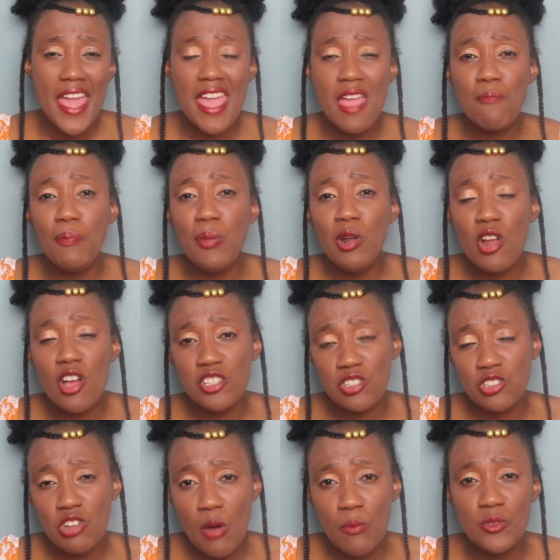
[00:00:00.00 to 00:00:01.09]
he
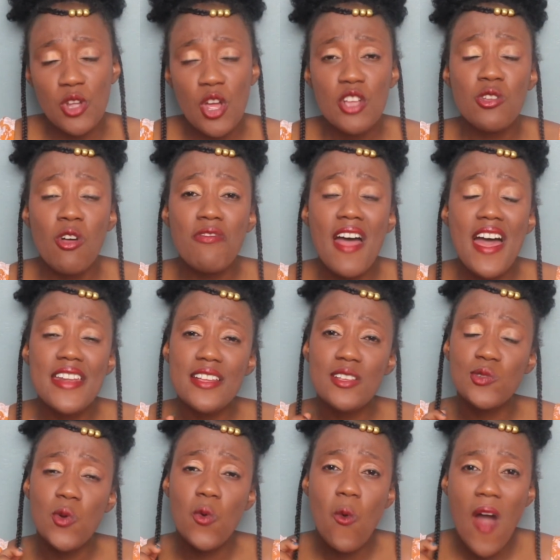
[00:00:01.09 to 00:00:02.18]
blossomed. So that
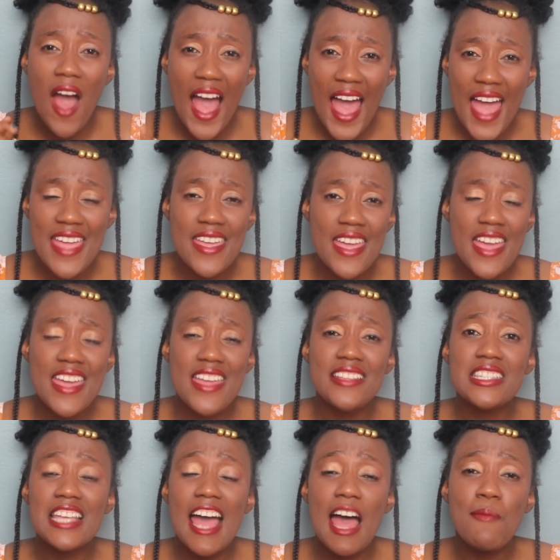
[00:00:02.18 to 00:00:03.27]
is why
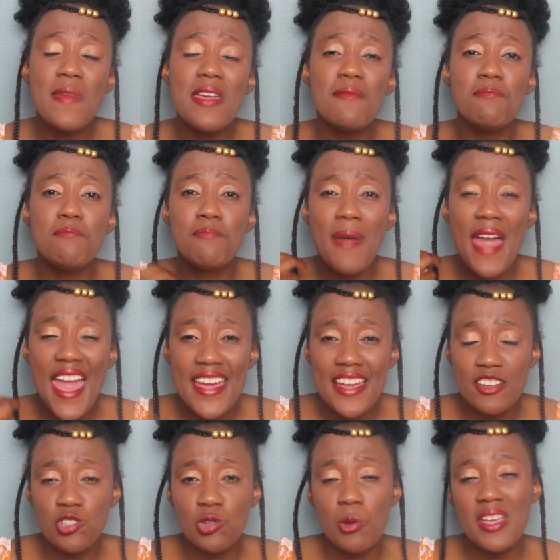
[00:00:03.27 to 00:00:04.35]
he's coming
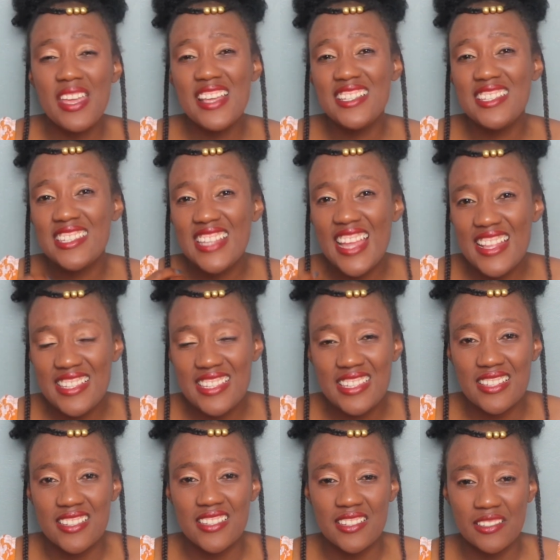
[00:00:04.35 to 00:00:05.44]
back to his
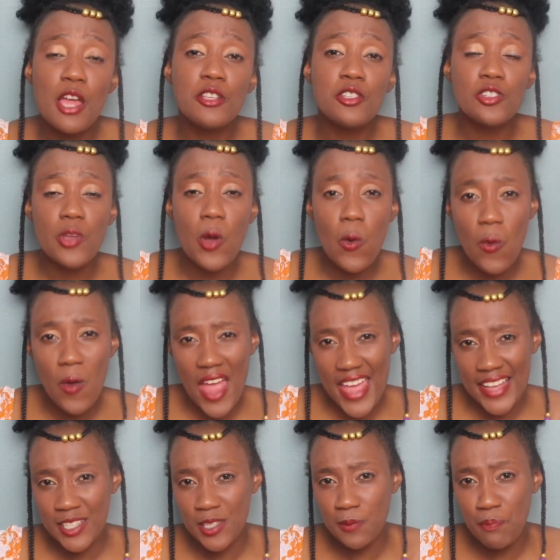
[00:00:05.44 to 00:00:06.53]
senses. So
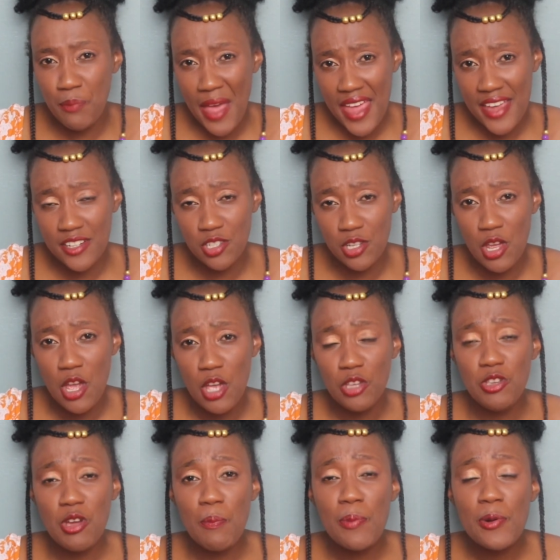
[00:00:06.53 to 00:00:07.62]
expect
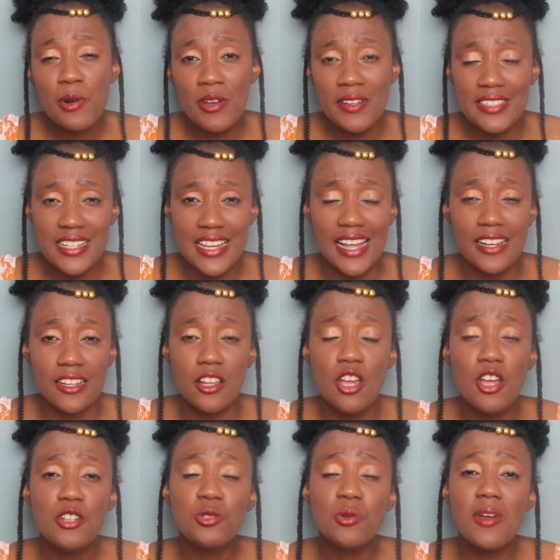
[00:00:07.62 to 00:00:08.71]
your prodigal
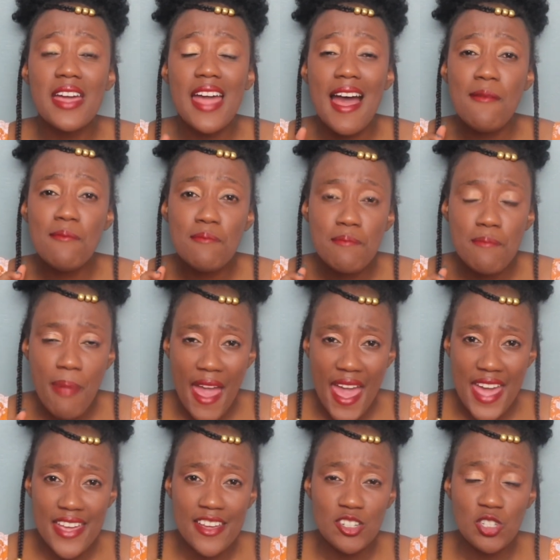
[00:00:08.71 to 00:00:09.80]
to come
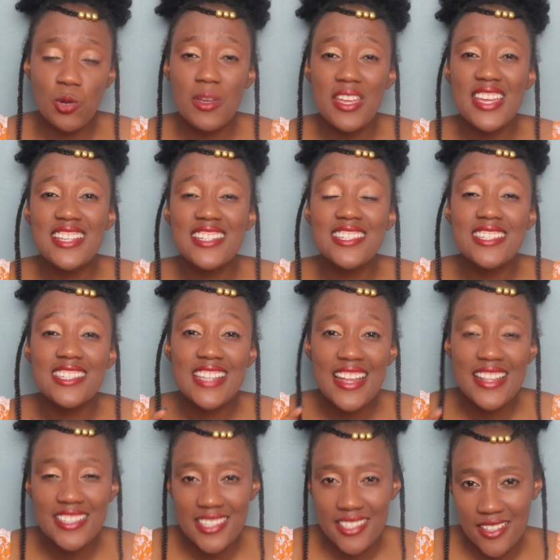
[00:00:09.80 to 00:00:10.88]
back to his
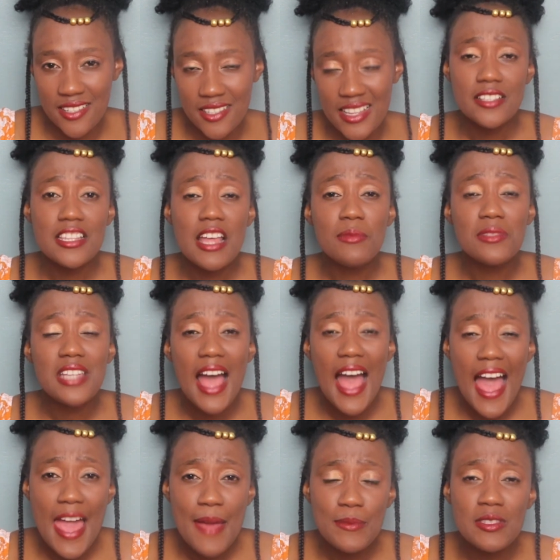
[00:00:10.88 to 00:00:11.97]
senses.
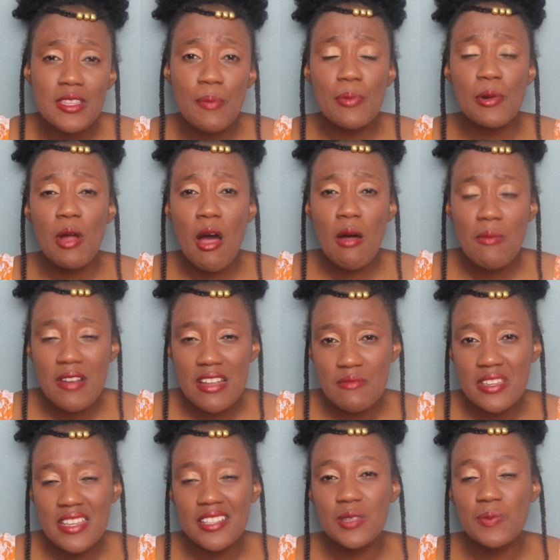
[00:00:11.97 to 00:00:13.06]
Sometimes the problem
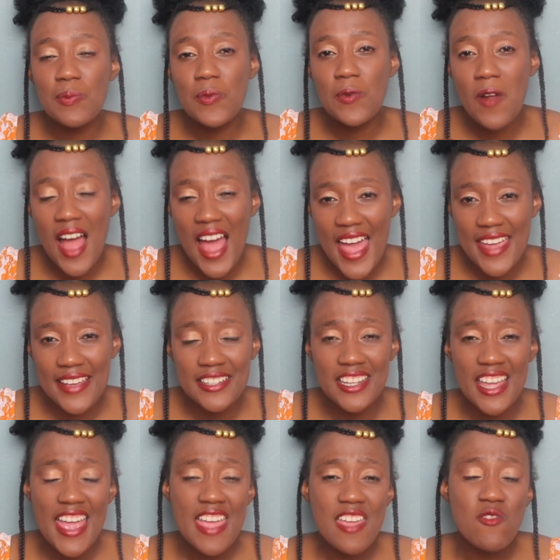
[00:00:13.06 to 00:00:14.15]
is pride.
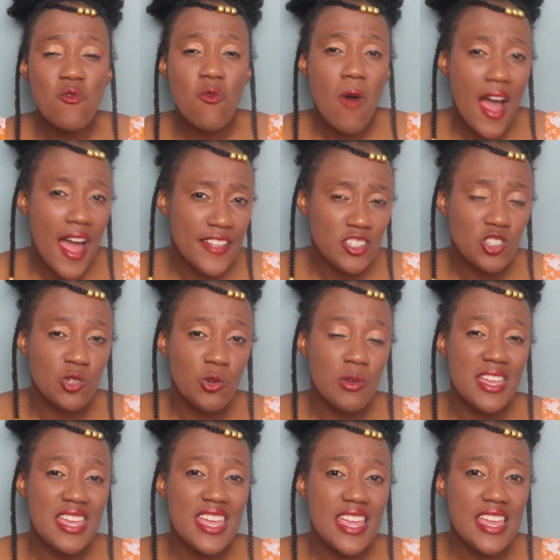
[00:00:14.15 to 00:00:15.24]
He wants
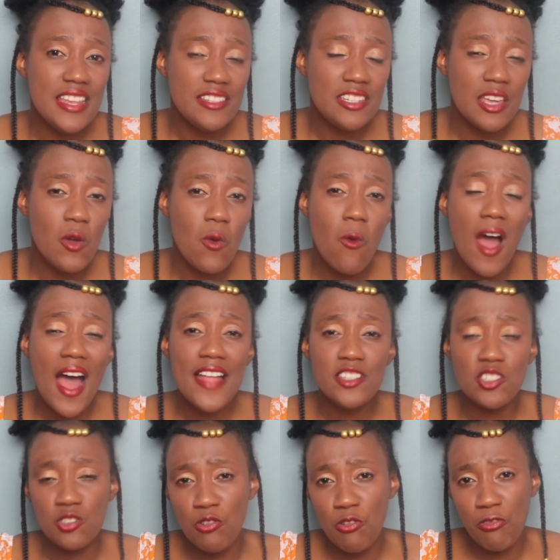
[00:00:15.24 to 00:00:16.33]
to eat, he
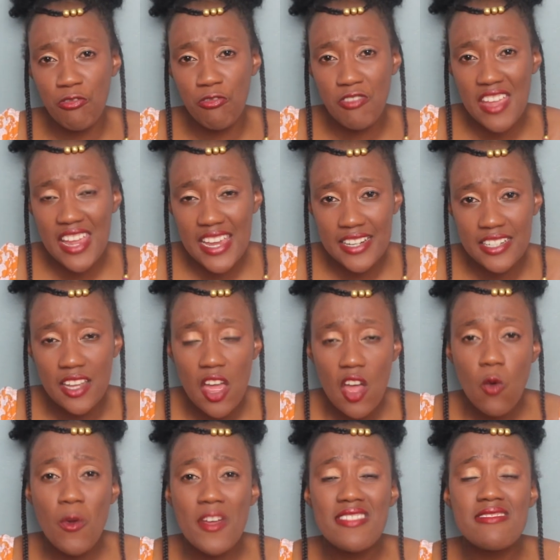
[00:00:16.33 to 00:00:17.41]
wants to feed
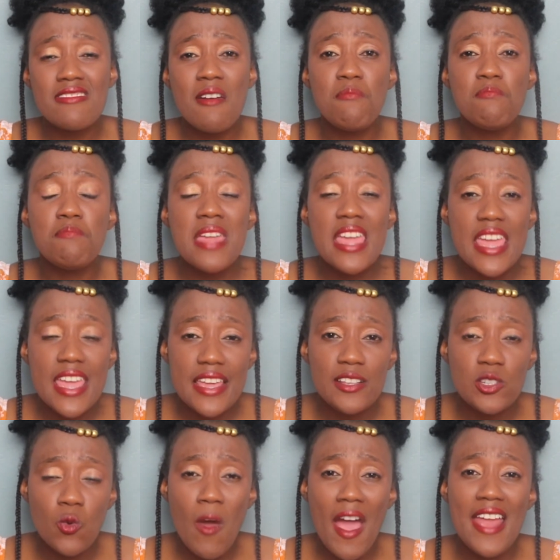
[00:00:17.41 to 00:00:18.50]
with the
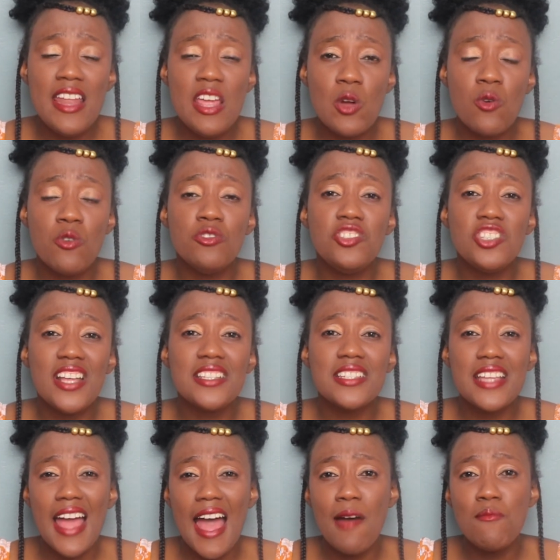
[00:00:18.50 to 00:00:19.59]
pigs while he could
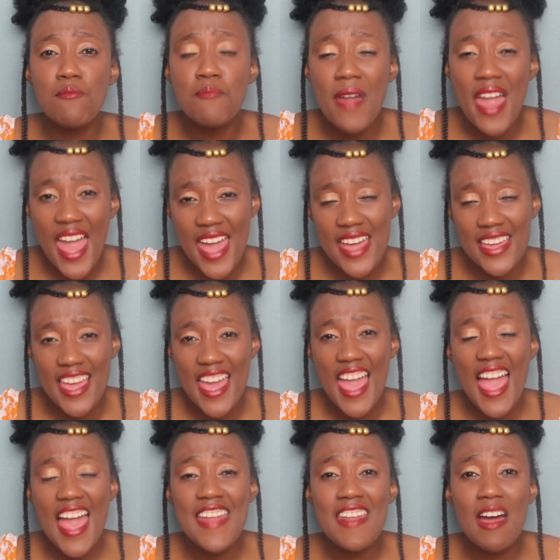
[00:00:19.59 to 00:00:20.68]
just come back
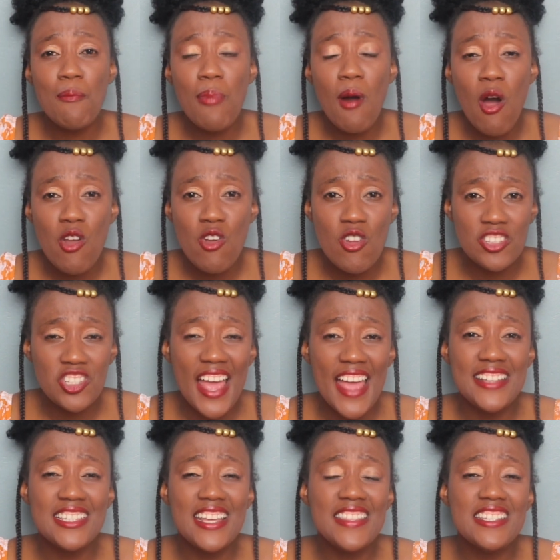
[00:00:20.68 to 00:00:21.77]
and
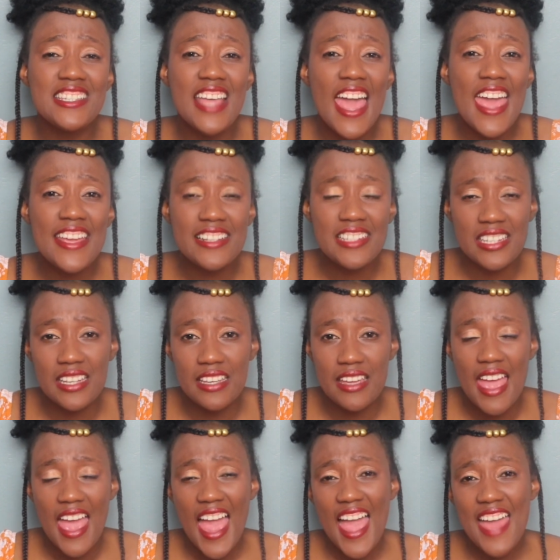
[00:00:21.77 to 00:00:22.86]
apologize, and he's
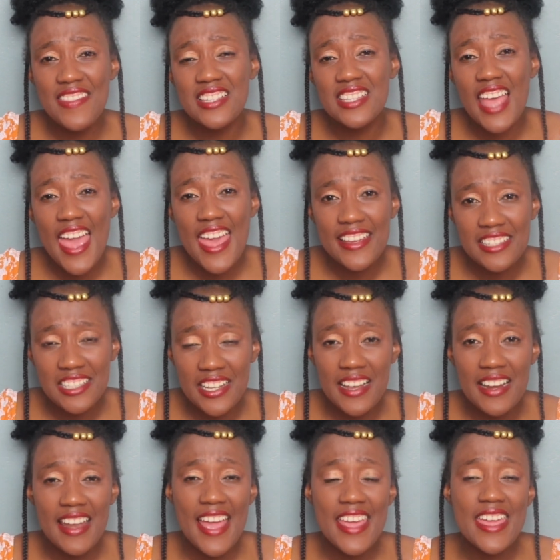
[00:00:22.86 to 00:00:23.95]

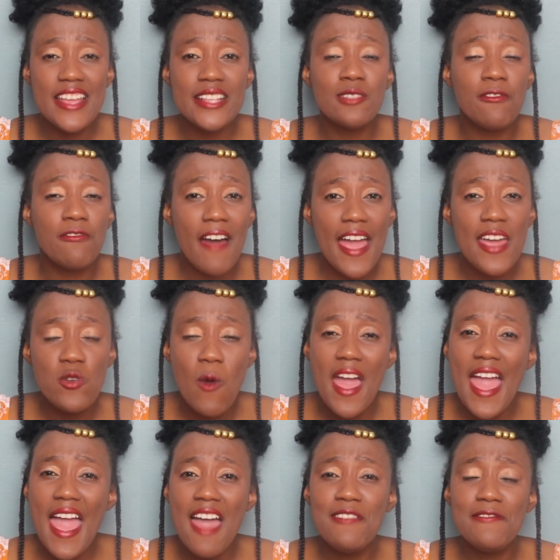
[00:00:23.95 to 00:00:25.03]
acting like he's fine
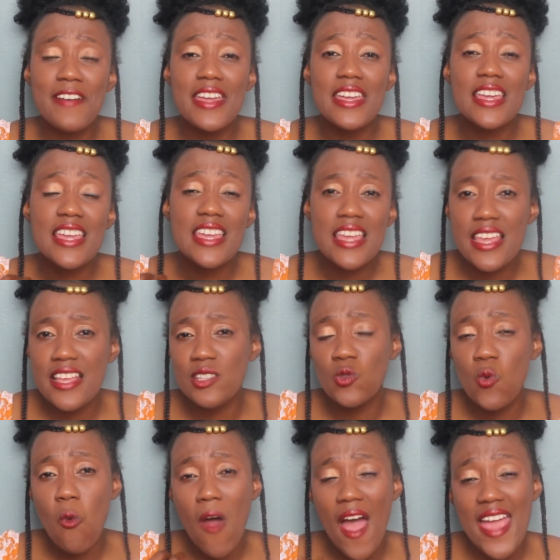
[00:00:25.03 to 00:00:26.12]
wherever he is
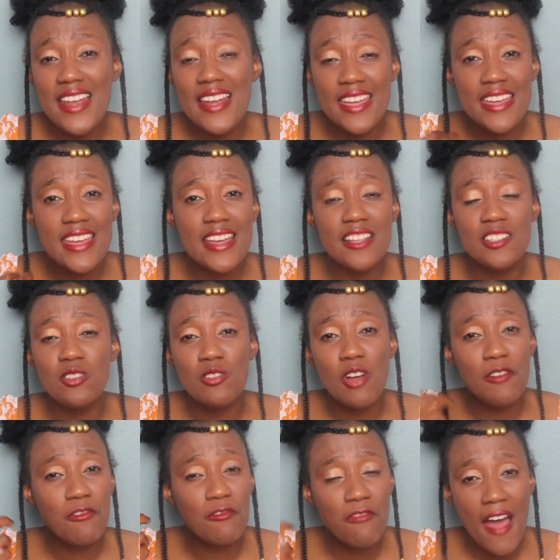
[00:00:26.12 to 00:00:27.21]
while he is
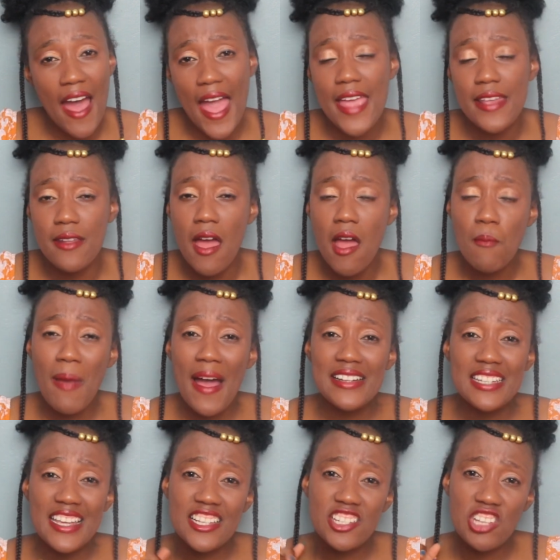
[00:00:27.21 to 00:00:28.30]
not fine,
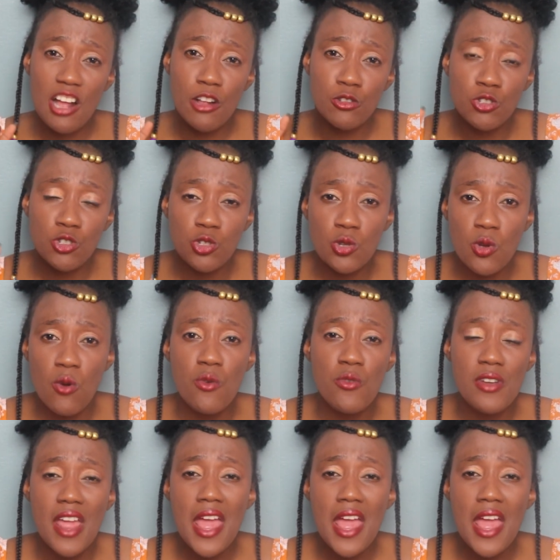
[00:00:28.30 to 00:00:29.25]
but he shall soon